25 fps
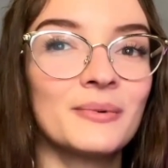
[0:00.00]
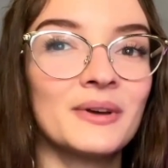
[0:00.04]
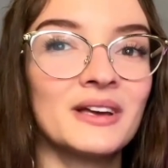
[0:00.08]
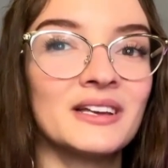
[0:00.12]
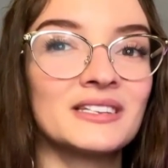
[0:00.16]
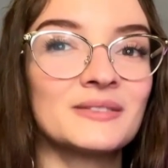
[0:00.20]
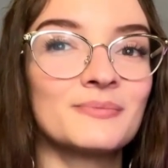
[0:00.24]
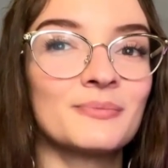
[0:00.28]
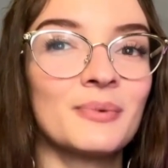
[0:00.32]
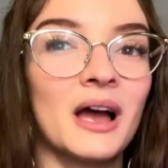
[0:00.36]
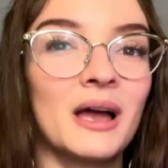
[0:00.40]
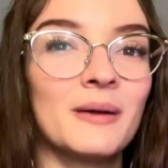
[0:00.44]

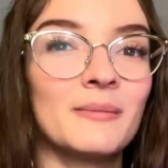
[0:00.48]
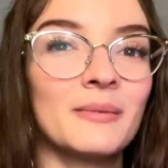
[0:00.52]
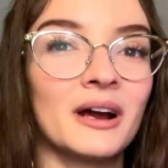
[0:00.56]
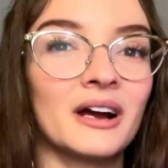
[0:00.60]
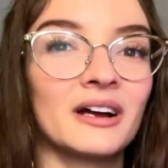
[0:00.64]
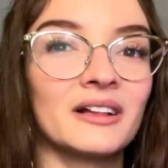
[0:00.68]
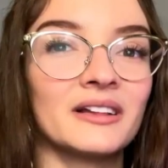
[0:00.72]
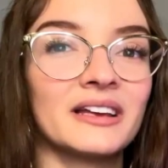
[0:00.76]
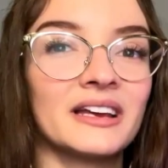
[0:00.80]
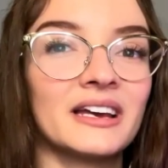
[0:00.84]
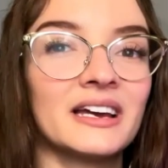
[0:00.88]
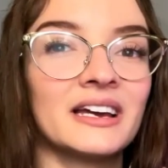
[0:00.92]
is
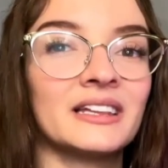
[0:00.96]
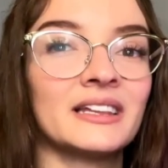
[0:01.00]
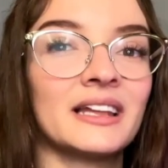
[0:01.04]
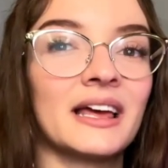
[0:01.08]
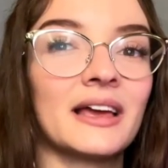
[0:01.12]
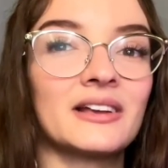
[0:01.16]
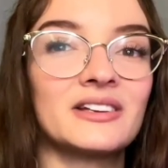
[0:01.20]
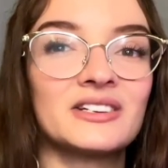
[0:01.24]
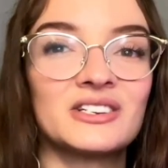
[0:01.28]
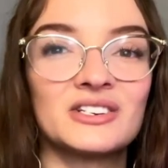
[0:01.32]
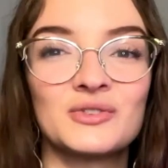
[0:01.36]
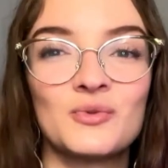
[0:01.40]
primarily in
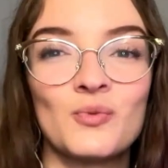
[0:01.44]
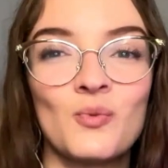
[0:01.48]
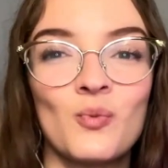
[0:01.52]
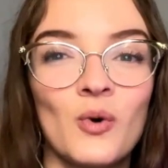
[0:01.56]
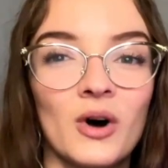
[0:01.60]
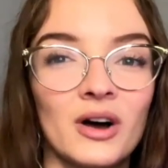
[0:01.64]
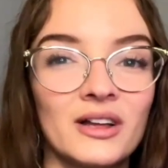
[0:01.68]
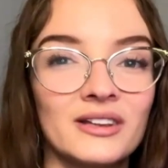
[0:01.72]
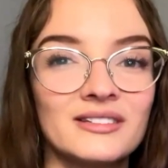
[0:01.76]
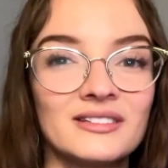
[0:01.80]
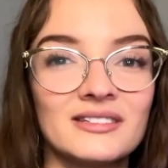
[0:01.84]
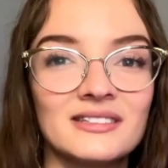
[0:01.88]
like just
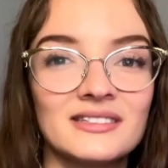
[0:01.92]
one